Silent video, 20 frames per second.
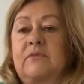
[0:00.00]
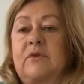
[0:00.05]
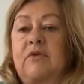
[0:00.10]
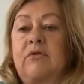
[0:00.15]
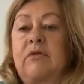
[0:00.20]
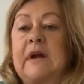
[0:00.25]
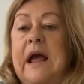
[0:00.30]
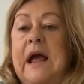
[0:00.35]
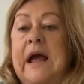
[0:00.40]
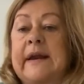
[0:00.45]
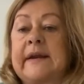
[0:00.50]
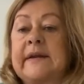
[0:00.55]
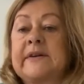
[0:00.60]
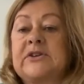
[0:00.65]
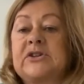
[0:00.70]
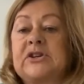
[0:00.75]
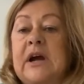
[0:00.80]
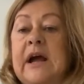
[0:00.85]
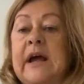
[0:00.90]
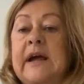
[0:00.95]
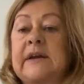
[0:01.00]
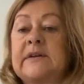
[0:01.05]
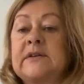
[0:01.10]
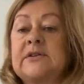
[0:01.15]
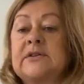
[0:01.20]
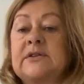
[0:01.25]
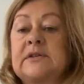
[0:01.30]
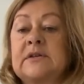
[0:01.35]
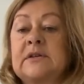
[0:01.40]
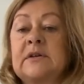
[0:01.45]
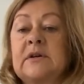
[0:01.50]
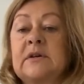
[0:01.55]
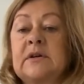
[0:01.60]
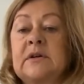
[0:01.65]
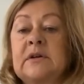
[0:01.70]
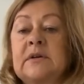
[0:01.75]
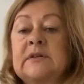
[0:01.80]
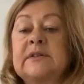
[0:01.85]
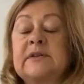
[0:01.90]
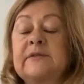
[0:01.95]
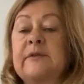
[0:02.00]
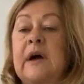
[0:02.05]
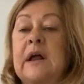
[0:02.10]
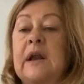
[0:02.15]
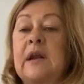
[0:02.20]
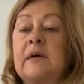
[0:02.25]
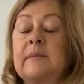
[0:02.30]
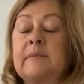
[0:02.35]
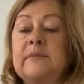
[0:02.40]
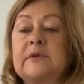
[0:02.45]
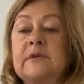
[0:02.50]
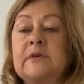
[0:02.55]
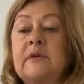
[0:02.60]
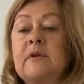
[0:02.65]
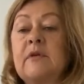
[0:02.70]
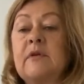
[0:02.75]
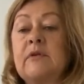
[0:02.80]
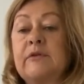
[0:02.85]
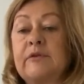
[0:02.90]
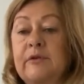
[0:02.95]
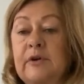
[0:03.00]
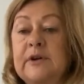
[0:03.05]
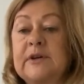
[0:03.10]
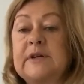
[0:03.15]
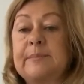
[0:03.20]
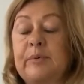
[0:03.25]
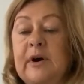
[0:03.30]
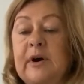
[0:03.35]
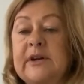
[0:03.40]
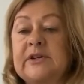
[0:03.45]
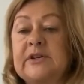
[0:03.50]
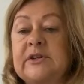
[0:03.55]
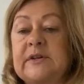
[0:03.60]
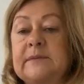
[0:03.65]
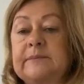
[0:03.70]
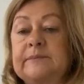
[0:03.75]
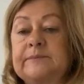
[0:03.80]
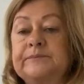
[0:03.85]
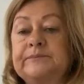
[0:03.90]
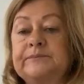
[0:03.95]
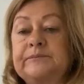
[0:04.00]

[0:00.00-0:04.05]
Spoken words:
created, changed, developed through depression.